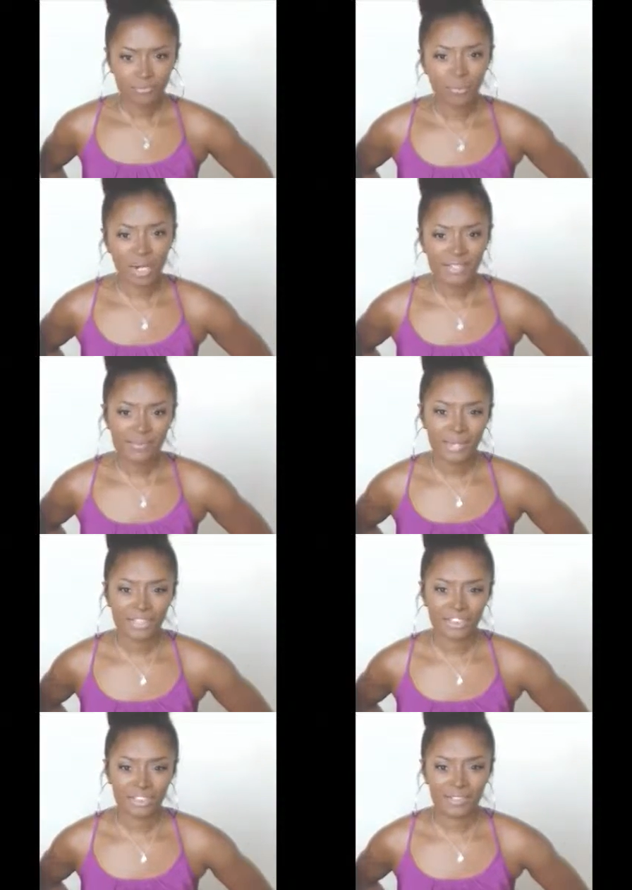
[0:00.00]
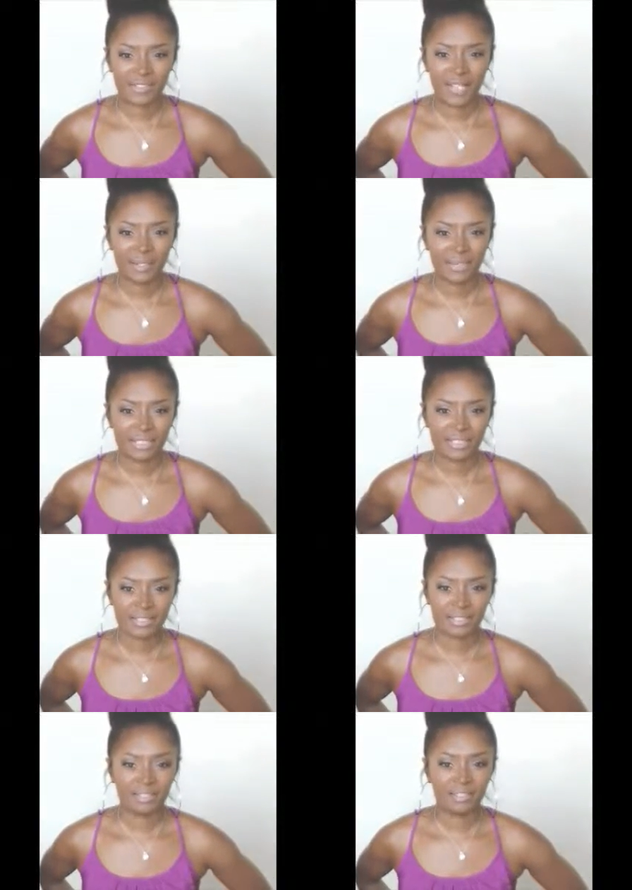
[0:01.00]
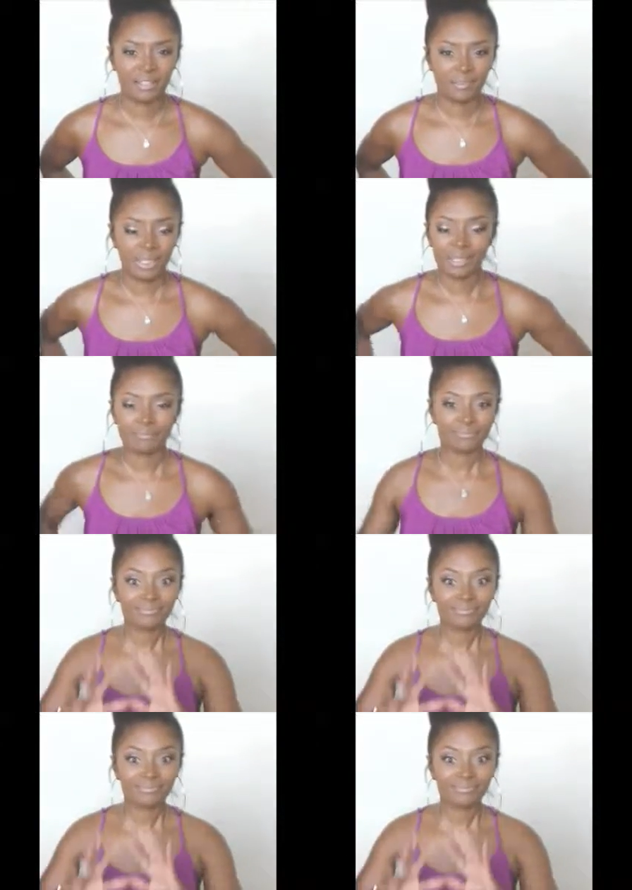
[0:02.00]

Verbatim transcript: price match your assignments and, I mean,